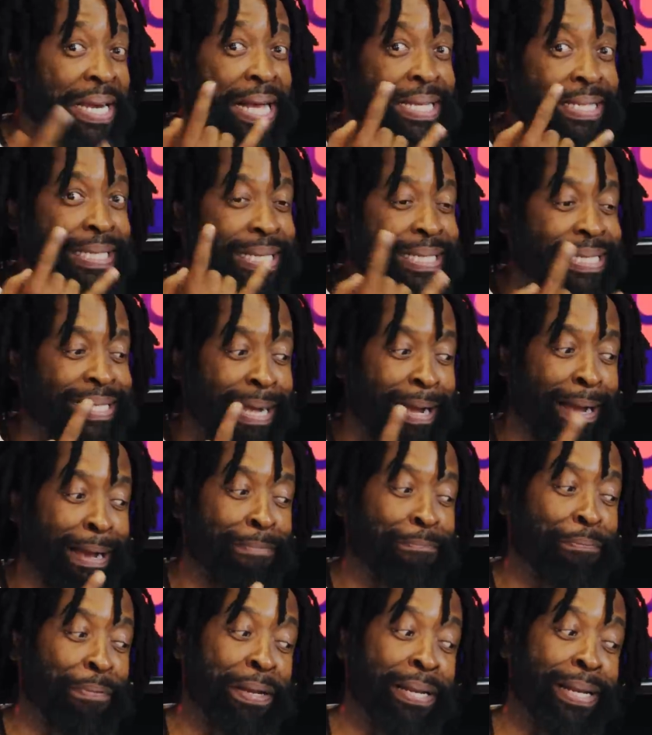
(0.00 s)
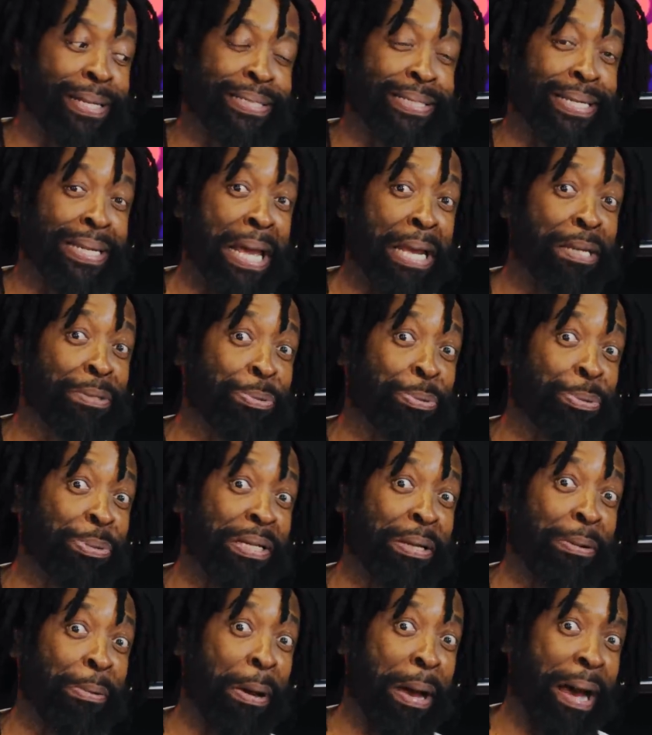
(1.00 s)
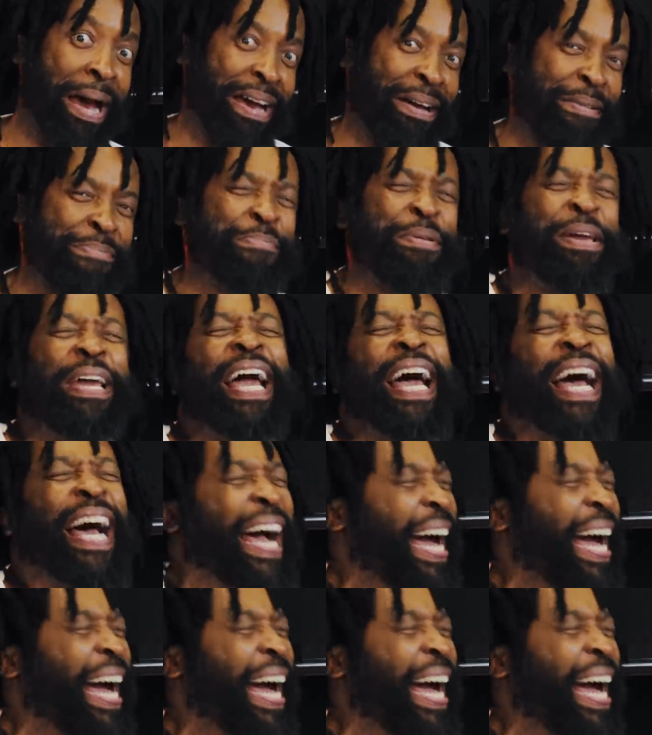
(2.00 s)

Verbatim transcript: lezi esihlakaniphile zila eduze kwami